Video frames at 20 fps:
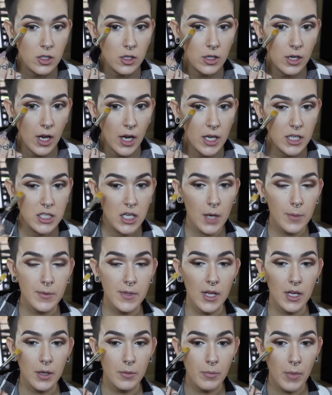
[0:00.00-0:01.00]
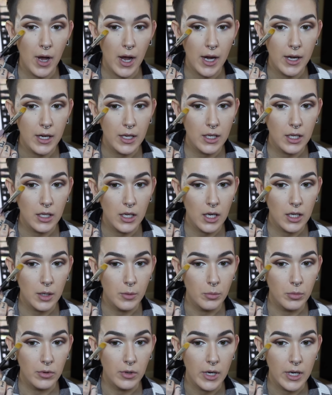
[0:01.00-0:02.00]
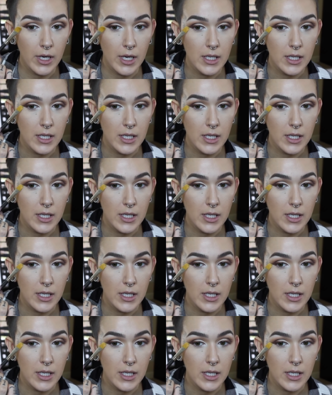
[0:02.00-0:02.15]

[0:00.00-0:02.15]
certain eye shapes like mine, it can kind of bring